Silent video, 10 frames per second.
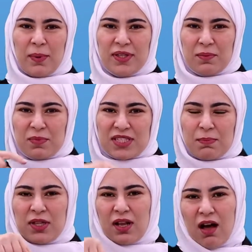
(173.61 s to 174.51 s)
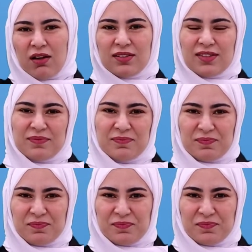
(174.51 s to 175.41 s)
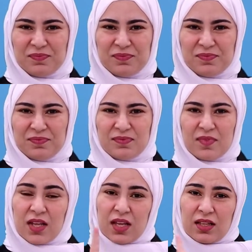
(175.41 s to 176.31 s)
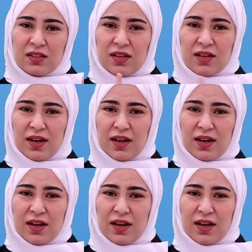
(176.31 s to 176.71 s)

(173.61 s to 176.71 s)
Okay? The second case is